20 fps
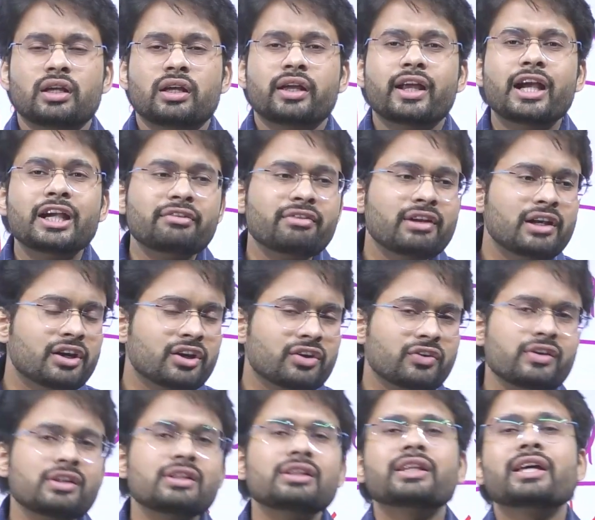It will
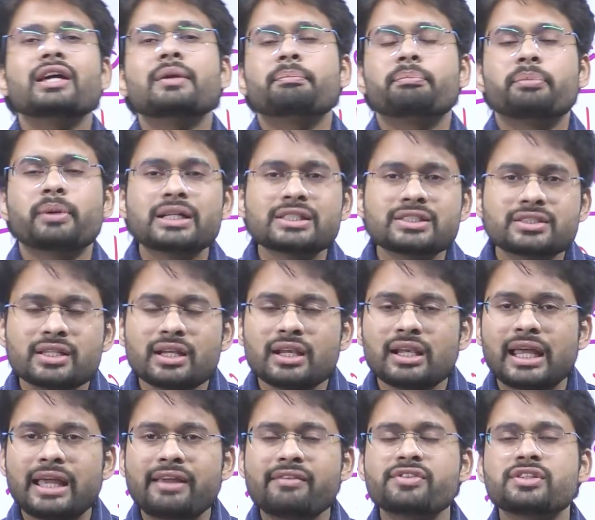ruin their personal
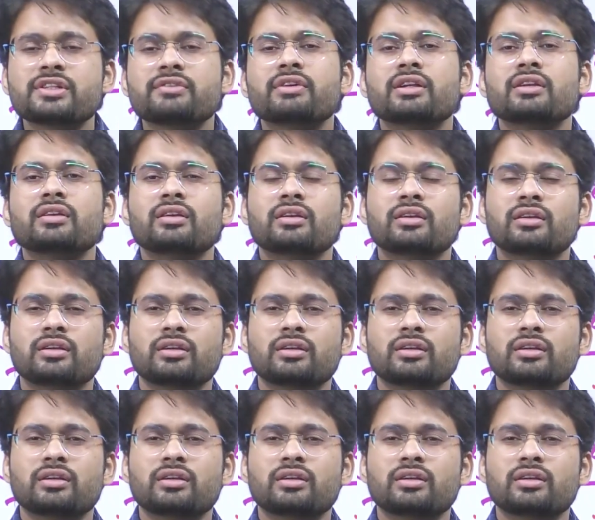lives even.